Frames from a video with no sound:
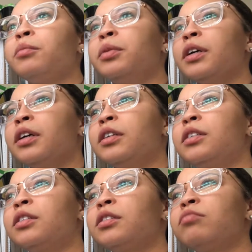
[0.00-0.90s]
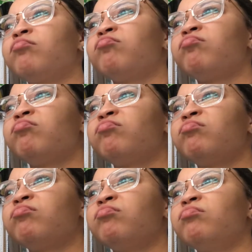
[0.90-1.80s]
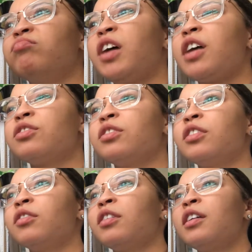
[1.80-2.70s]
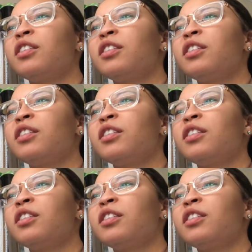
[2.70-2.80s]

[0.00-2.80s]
but actually no.